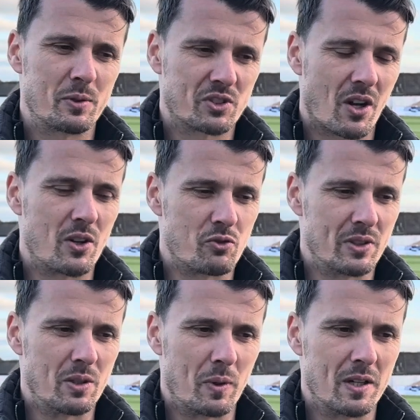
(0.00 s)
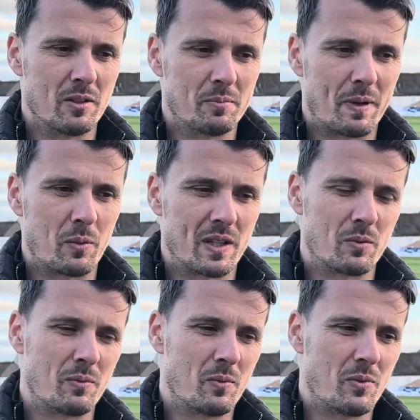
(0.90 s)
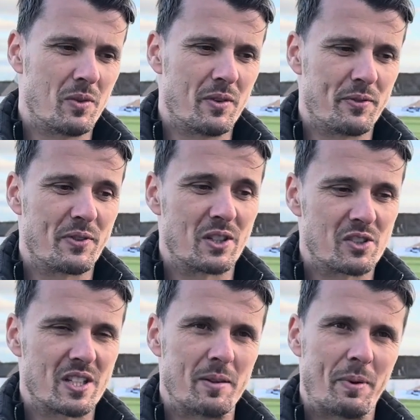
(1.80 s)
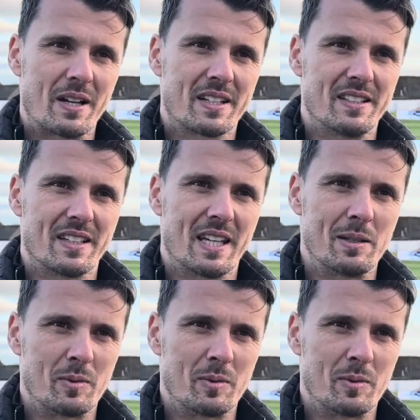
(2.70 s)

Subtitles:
We started really well, but we had the first setback in the game,